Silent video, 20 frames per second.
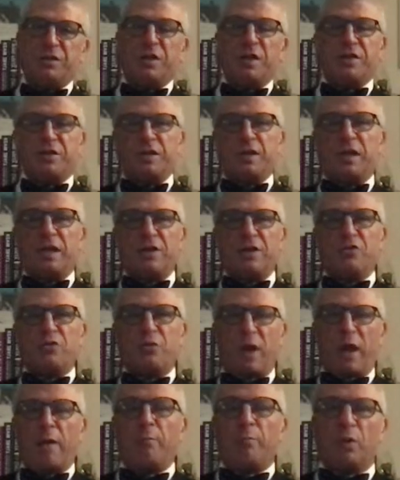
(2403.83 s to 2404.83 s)
doesn't get
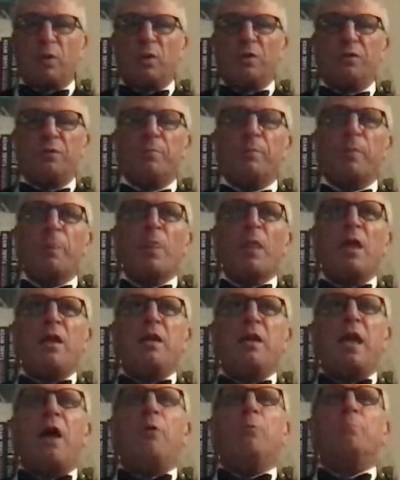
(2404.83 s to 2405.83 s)
trampled.
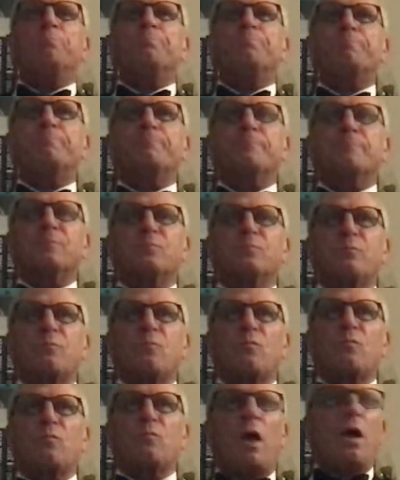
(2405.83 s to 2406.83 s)
Now,
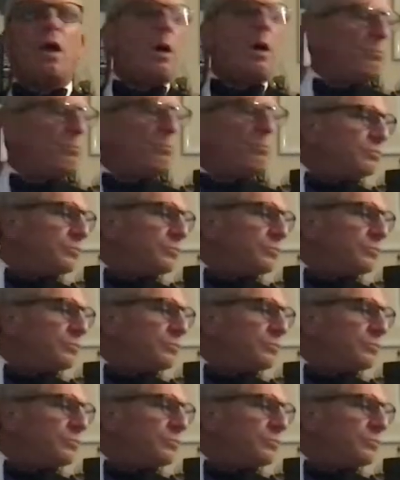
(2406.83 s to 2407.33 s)
I